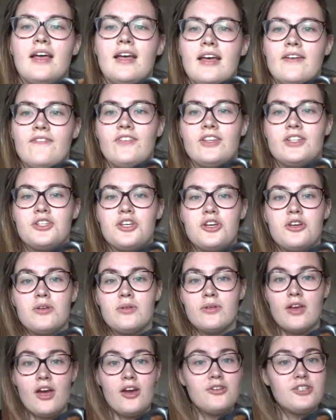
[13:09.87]
If you
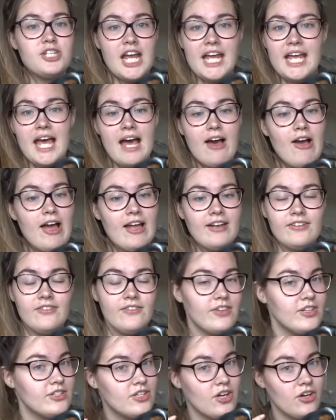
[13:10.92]
do, go check out any of
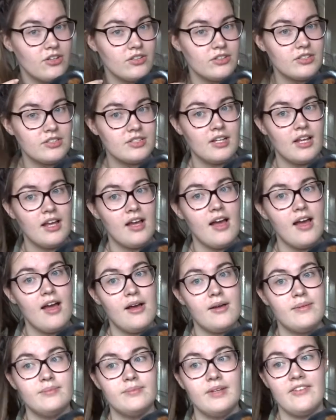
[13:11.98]
the songs
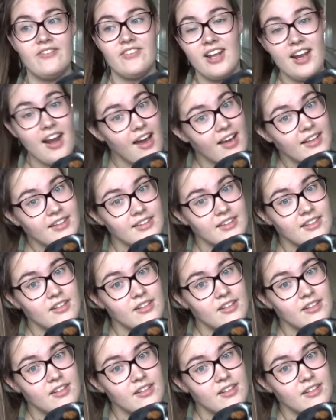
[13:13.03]
if you like